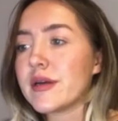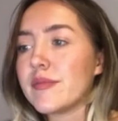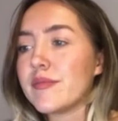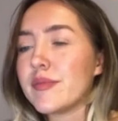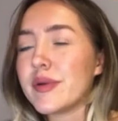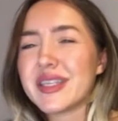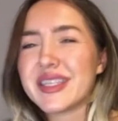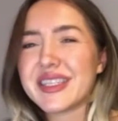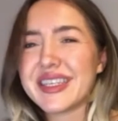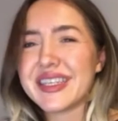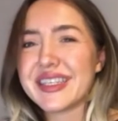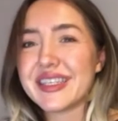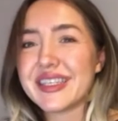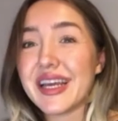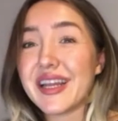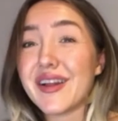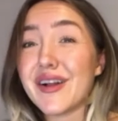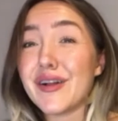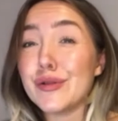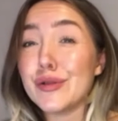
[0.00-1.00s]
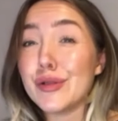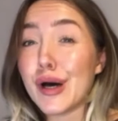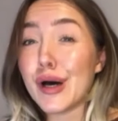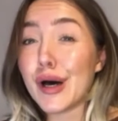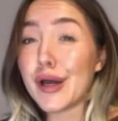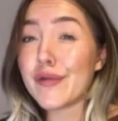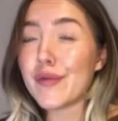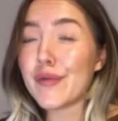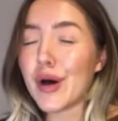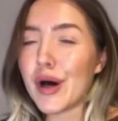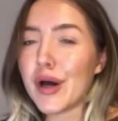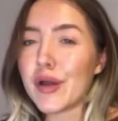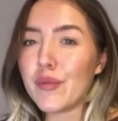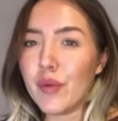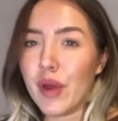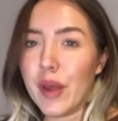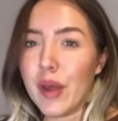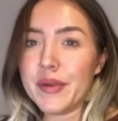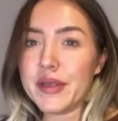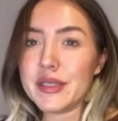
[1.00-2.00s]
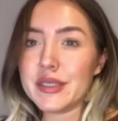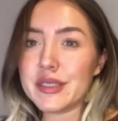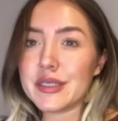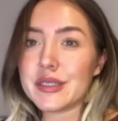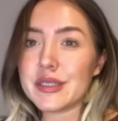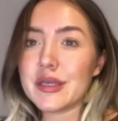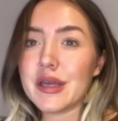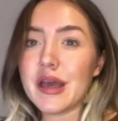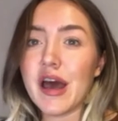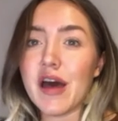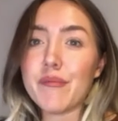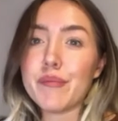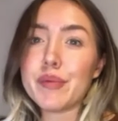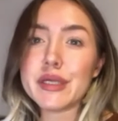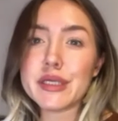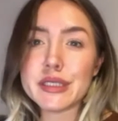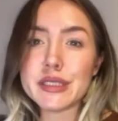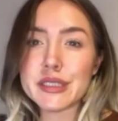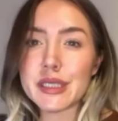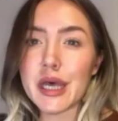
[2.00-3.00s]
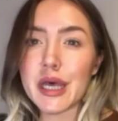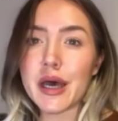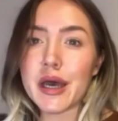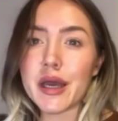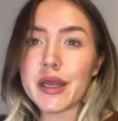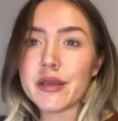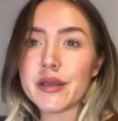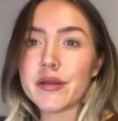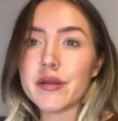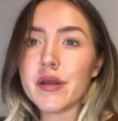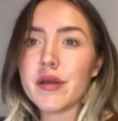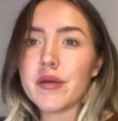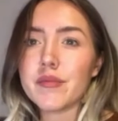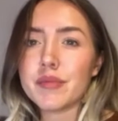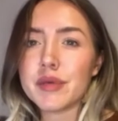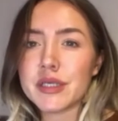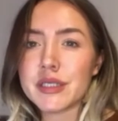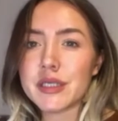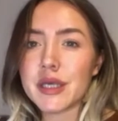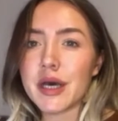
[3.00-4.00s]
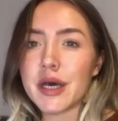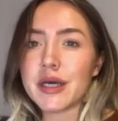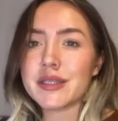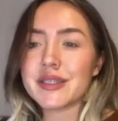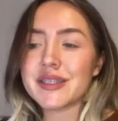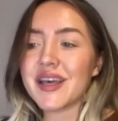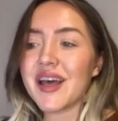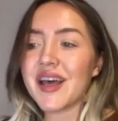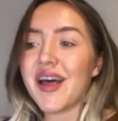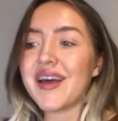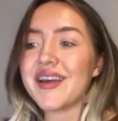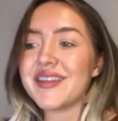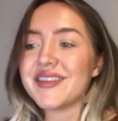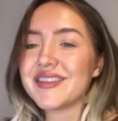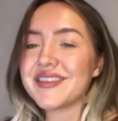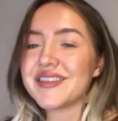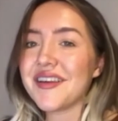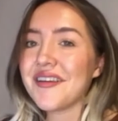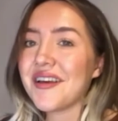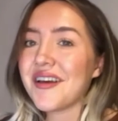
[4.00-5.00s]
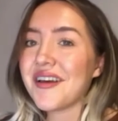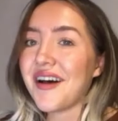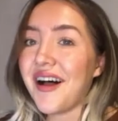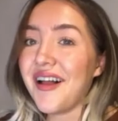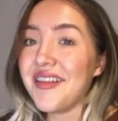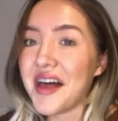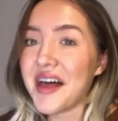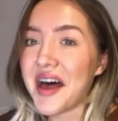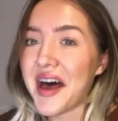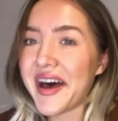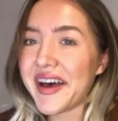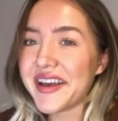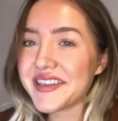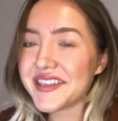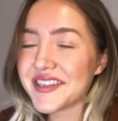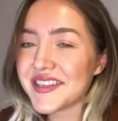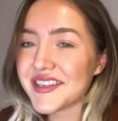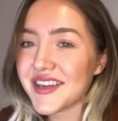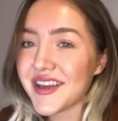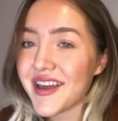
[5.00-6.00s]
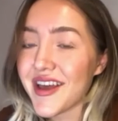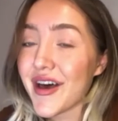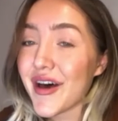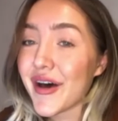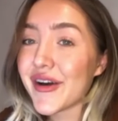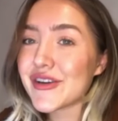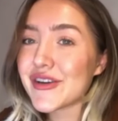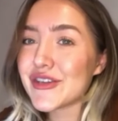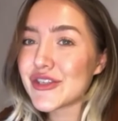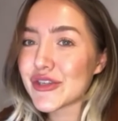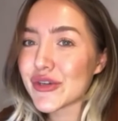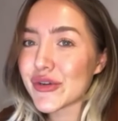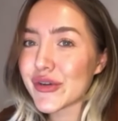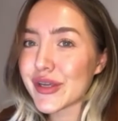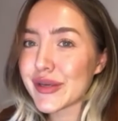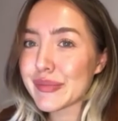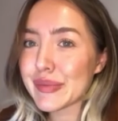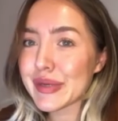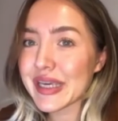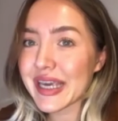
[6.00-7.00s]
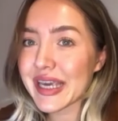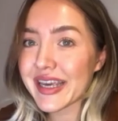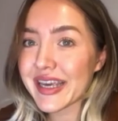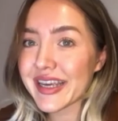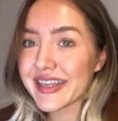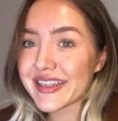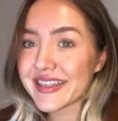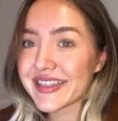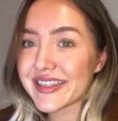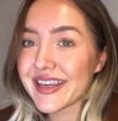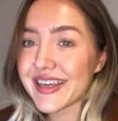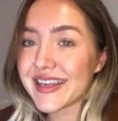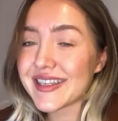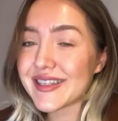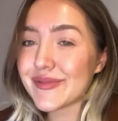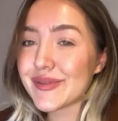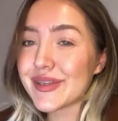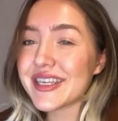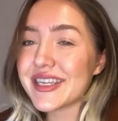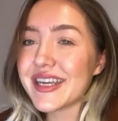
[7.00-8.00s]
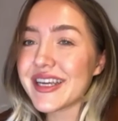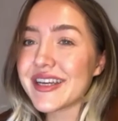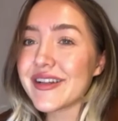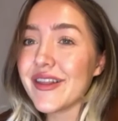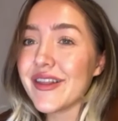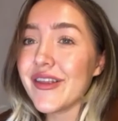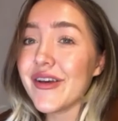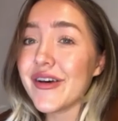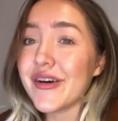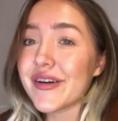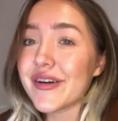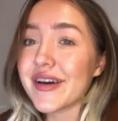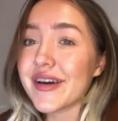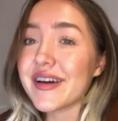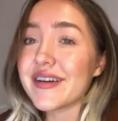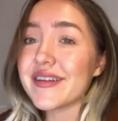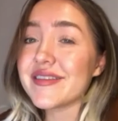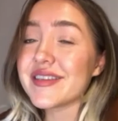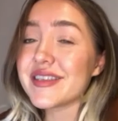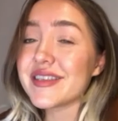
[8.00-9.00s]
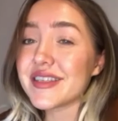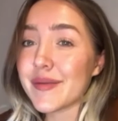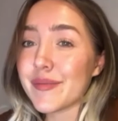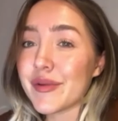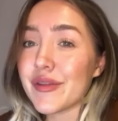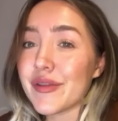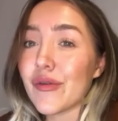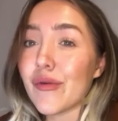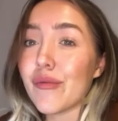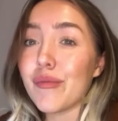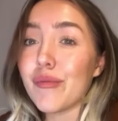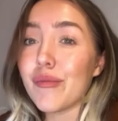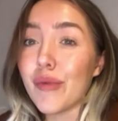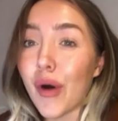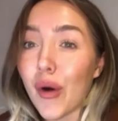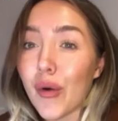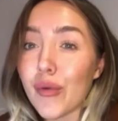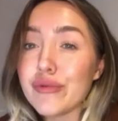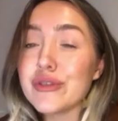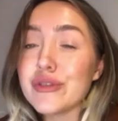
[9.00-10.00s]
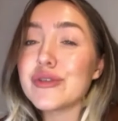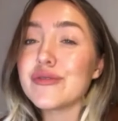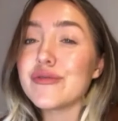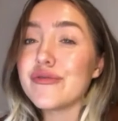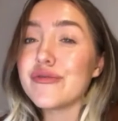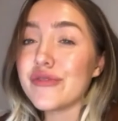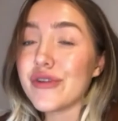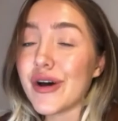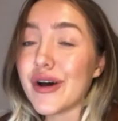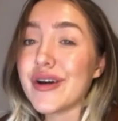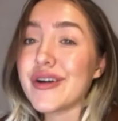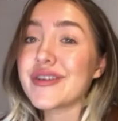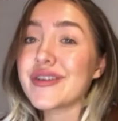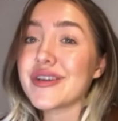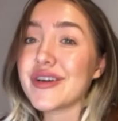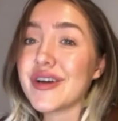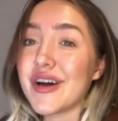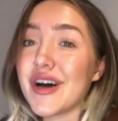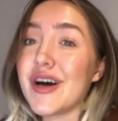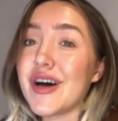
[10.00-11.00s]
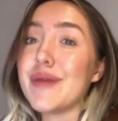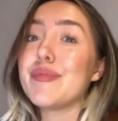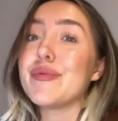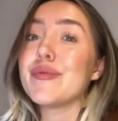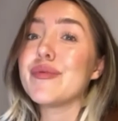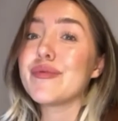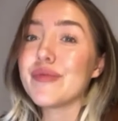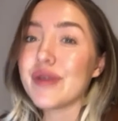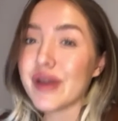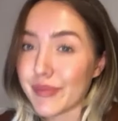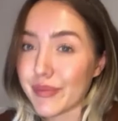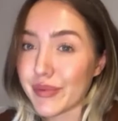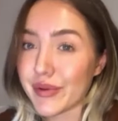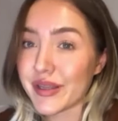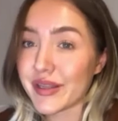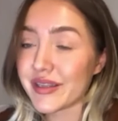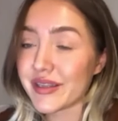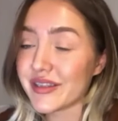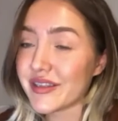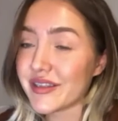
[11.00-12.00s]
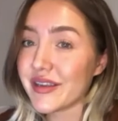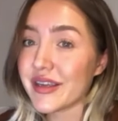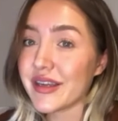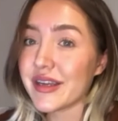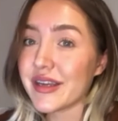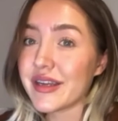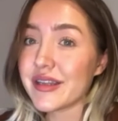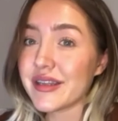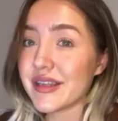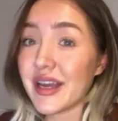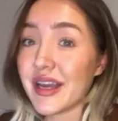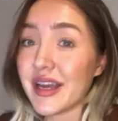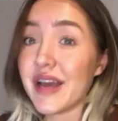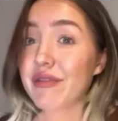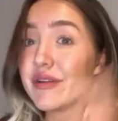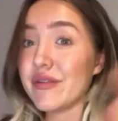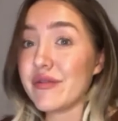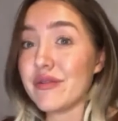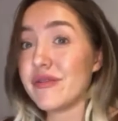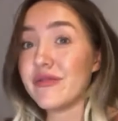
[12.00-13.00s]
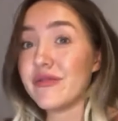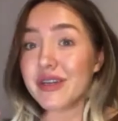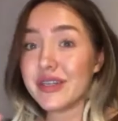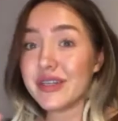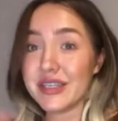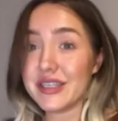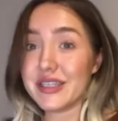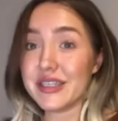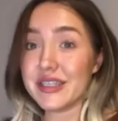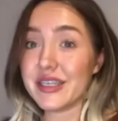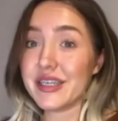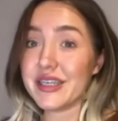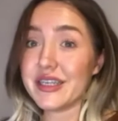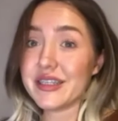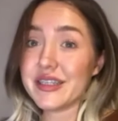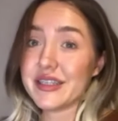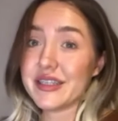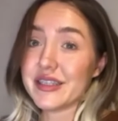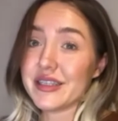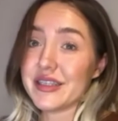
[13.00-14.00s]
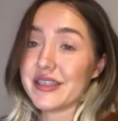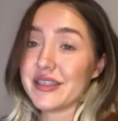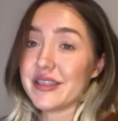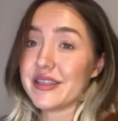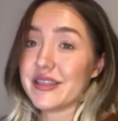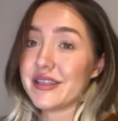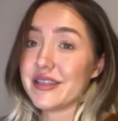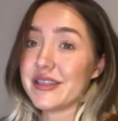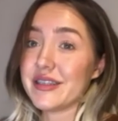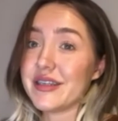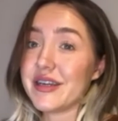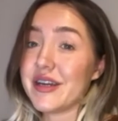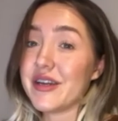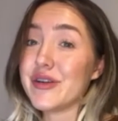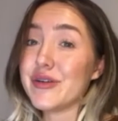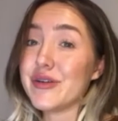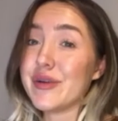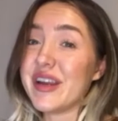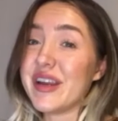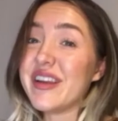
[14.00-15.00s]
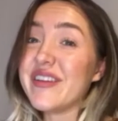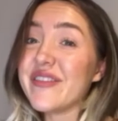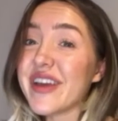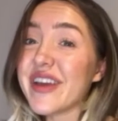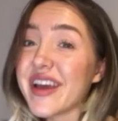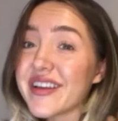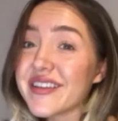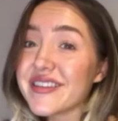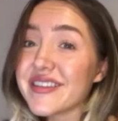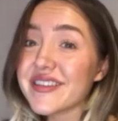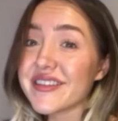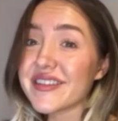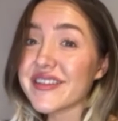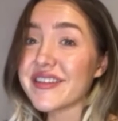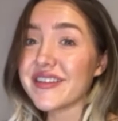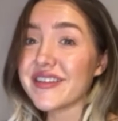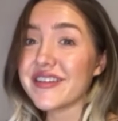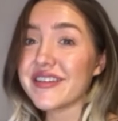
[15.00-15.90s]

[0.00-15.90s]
But since then, a lot of odd weapons have been designed besides guns. Alas, our journey begins as we take a look at some of the most fucked up weapons that I've ever fucking seen. Are you ready, Vance?